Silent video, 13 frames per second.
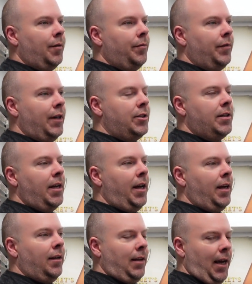veg
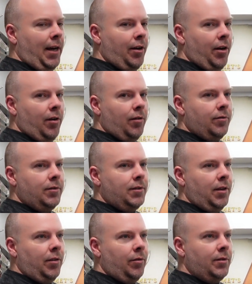tan and latigo,
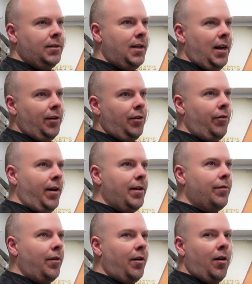so it's not
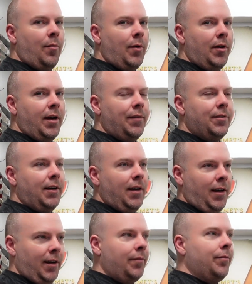great for armor. You have to
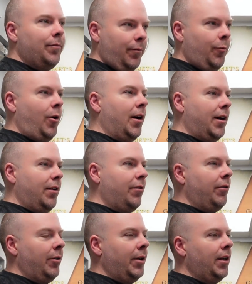kind of walk it
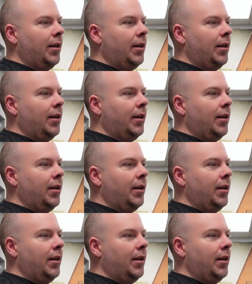through it.